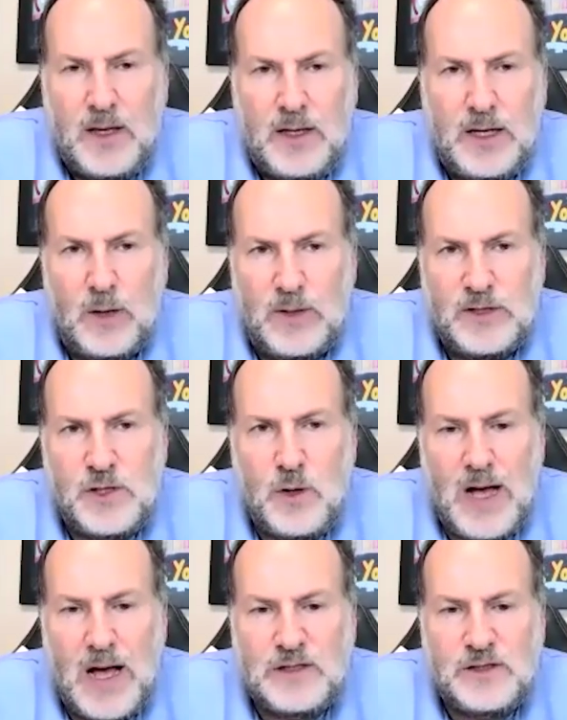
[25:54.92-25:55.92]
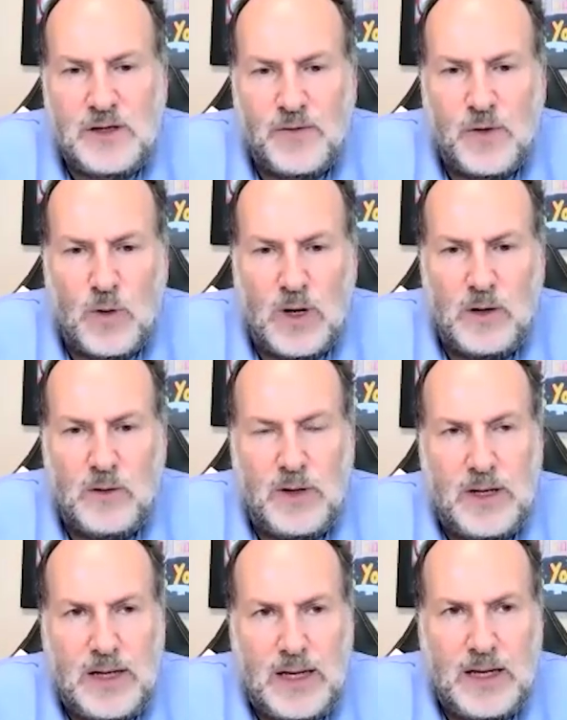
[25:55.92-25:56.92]
You know, as you guys have
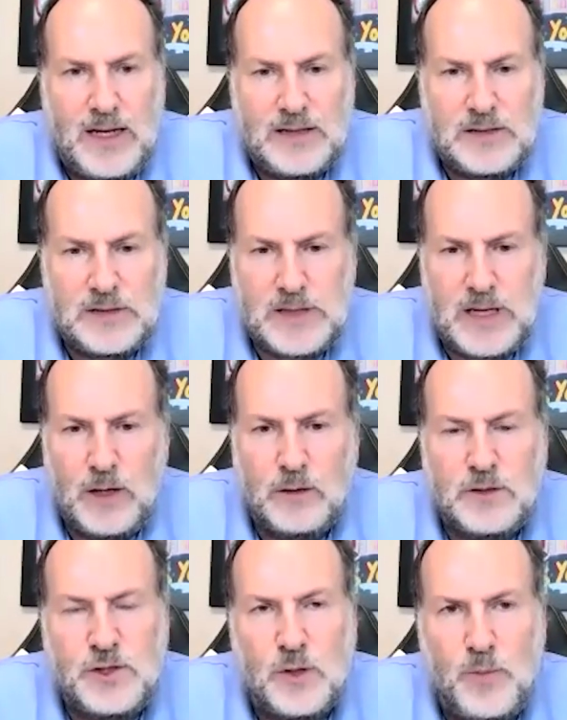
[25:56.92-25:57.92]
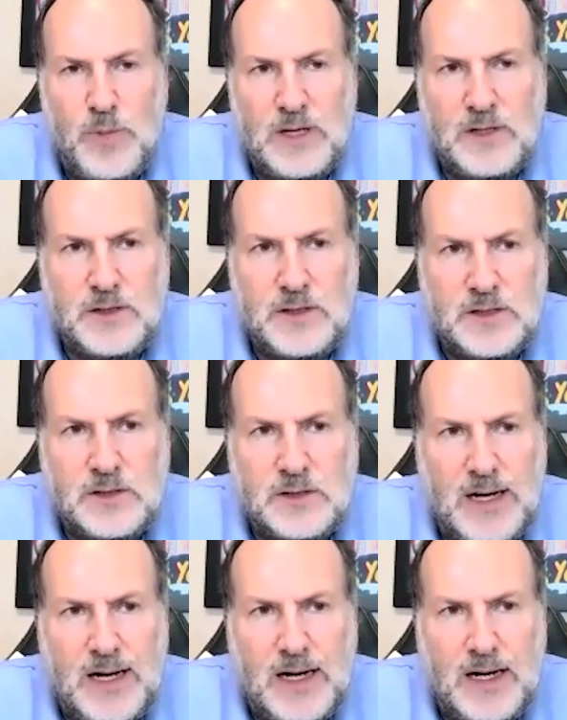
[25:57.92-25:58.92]
grown and, and scaled your
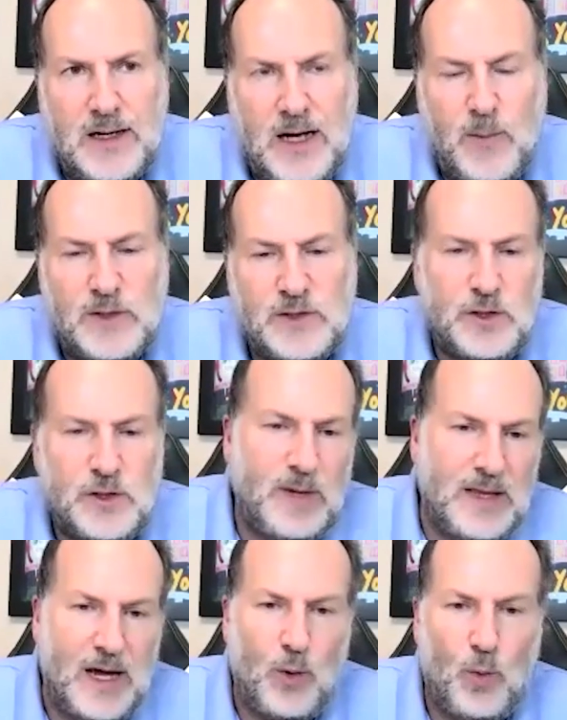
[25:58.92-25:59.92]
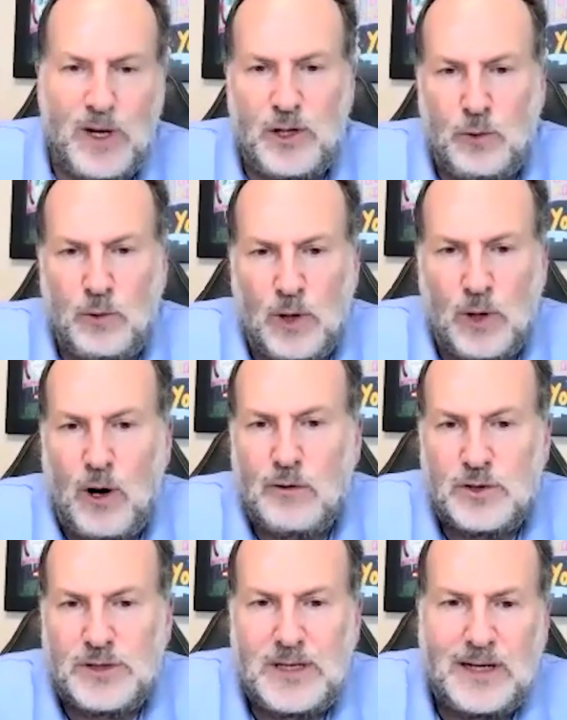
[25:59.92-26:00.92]
business, uh, I'm assuming that when you
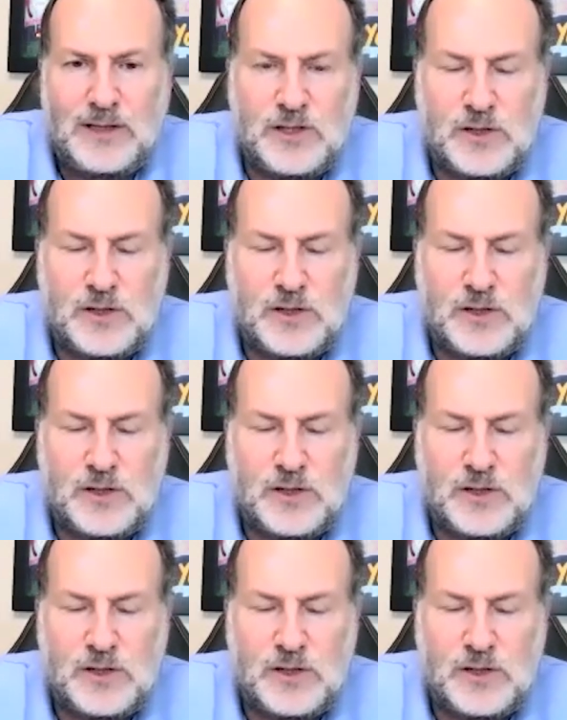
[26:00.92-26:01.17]
largely got